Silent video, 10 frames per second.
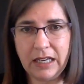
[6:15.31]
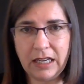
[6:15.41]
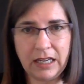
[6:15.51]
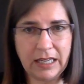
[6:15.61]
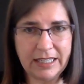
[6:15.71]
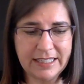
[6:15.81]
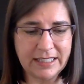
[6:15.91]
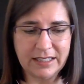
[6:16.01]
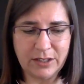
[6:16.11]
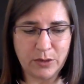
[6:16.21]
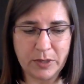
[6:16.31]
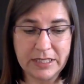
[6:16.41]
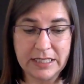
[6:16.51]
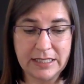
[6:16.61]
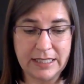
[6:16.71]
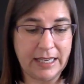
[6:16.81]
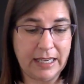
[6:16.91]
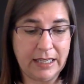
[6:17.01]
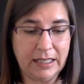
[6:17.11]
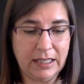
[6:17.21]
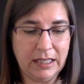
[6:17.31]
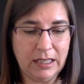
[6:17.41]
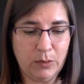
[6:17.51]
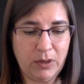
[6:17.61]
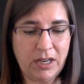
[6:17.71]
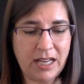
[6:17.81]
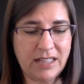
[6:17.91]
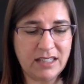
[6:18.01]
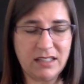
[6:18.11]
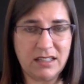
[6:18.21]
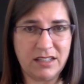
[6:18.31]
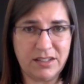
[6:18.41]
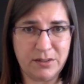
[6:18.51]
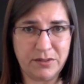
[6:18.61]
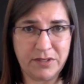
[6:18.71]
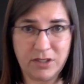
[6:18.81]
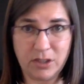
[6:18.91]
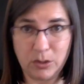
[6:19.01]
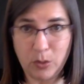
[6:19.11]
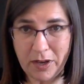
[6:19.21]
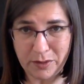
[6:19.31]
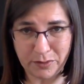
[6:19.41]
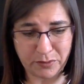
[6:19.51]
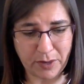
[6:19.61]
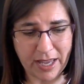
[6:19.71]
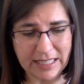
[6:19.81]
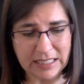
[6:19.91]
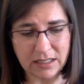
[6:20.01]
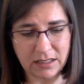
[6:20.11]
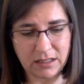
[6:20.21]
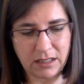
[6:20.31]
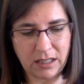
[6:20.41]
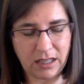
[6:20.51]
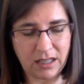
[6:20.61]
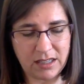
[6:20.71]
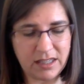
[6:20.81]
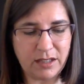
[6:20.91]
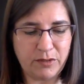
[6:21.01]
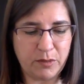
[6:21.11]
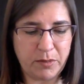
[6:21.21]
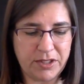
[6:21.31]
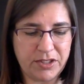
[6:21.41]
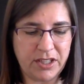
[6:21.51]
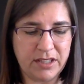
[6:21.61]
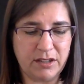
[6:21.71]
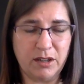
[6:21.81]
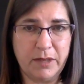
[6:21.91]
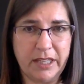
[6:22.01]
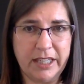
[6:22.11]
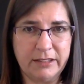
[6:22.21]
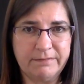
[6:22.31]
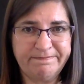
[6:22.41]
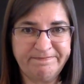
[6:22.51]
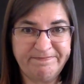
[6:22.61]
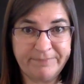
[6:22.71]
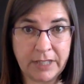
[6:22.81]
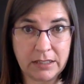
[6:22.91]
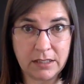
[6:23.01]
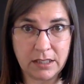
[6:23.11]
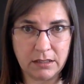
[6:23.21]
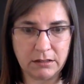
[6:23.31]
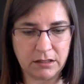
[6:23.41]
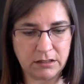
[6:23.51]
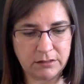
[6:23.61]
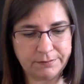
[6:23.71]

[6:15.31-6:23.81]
I didn't know what to say. What had I done to deserve such a loyal friend? I settled for punching his arm again. That said it all.